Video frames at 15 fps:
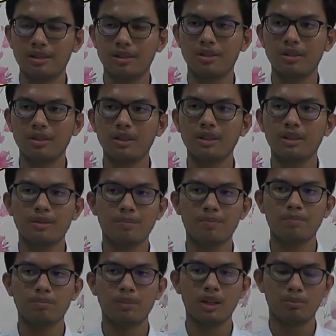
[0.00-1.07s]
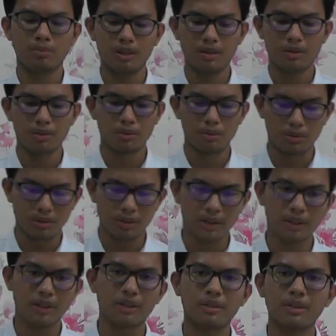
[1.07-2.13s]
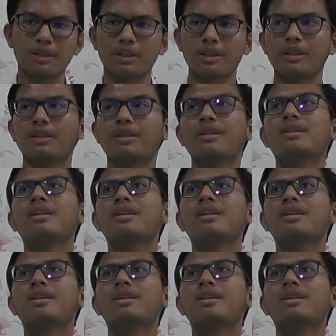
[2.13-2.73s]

certainly made me really, really